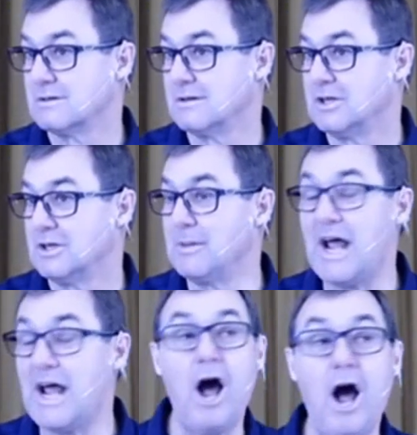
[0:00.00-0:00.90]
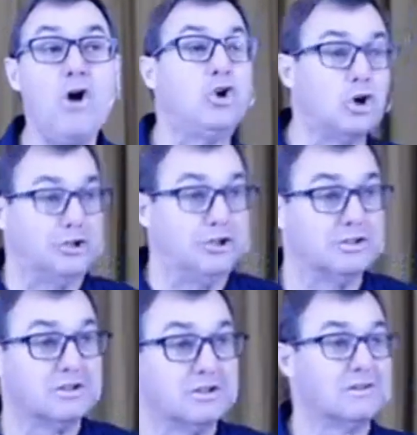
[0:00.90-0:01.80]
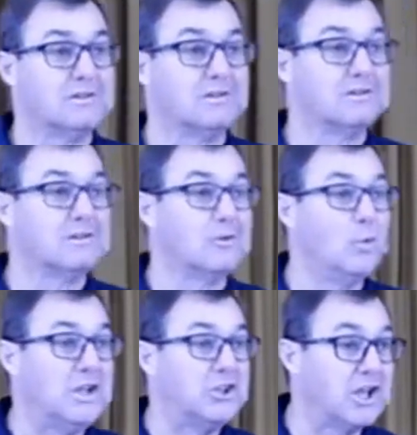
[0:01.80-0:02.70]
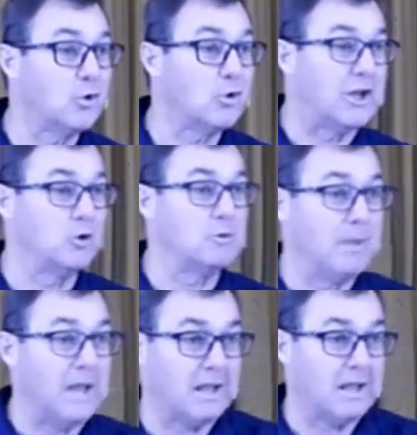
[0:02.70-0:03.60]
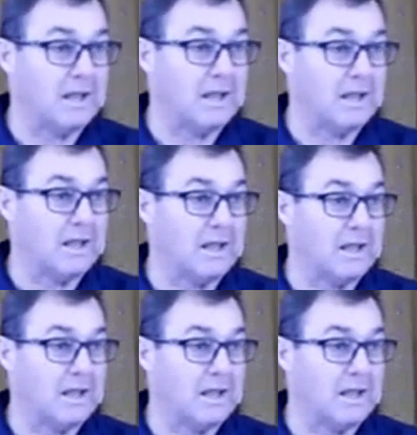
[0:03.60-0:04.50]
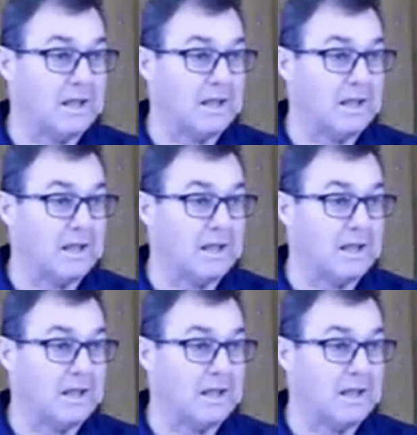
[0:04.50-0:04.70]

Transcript: No matter how good we think we could be, we, no